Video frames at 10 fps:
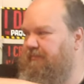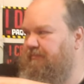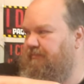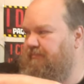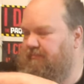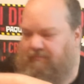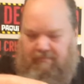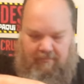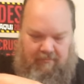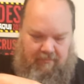
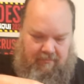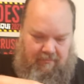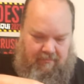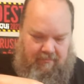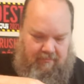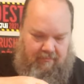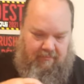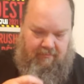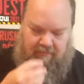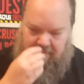
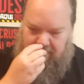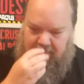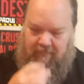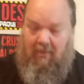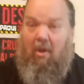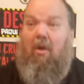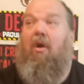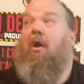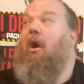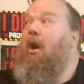
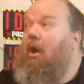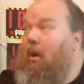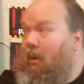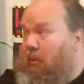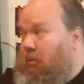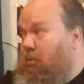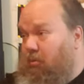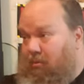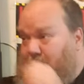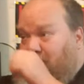
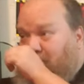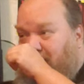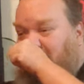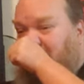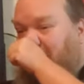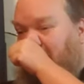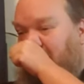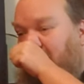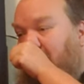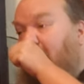
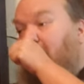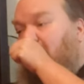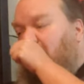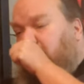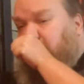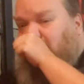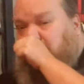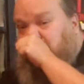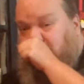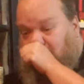
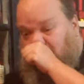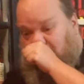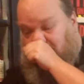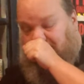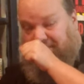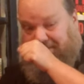(not speaking)